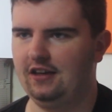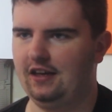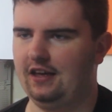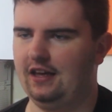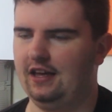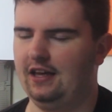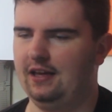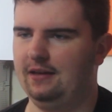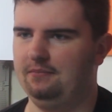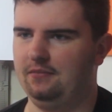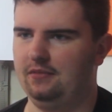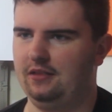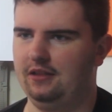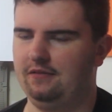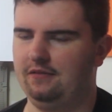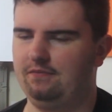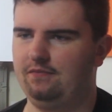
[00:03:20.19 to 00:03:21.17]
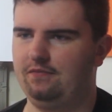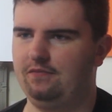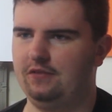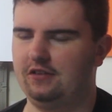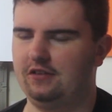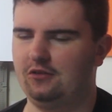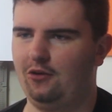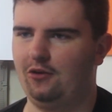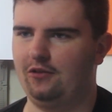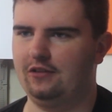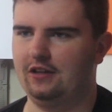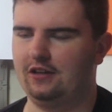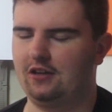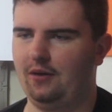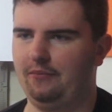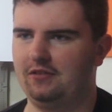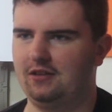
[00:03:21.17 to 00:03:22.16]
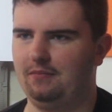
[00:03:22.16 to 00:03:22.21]
The song
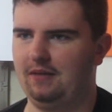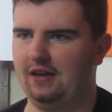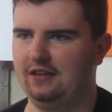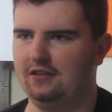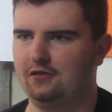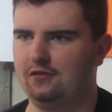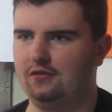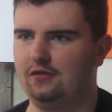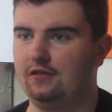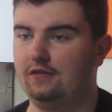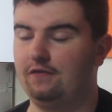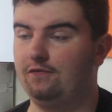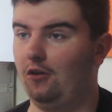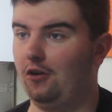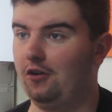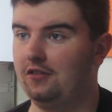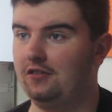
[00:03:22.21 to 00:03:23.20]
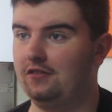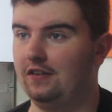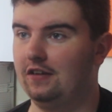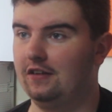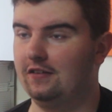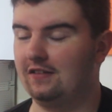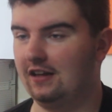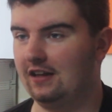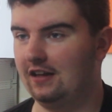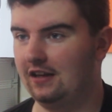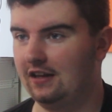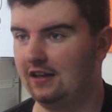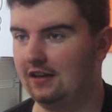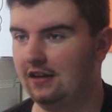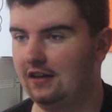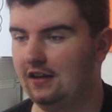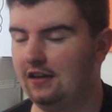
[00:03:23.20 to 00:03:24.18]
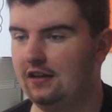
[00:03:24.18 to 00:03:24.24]
that comes to mind first is
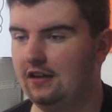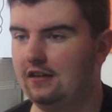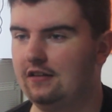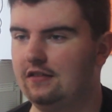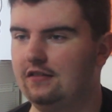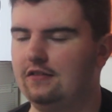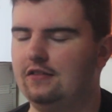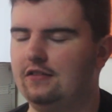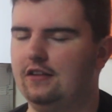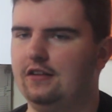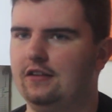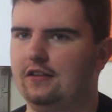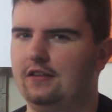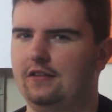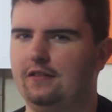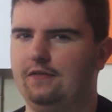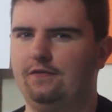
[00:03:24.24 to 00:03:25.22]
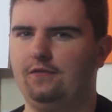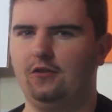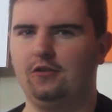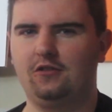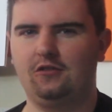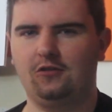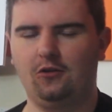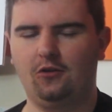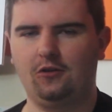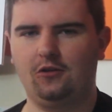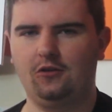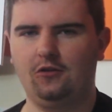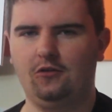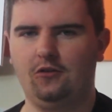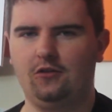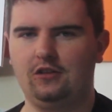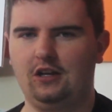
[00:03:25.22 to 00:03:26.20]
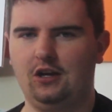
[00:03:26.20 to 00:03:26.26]
the 3rd
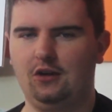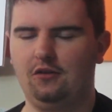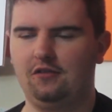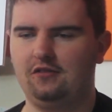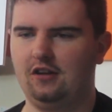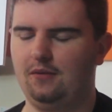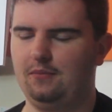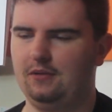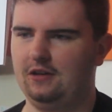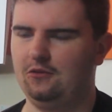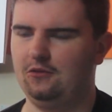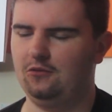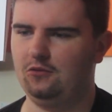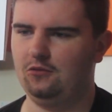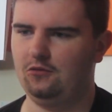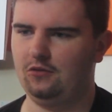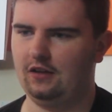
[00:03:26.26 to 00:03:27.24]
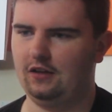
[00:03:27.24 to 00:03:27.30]
song on here, Sarah Bonito,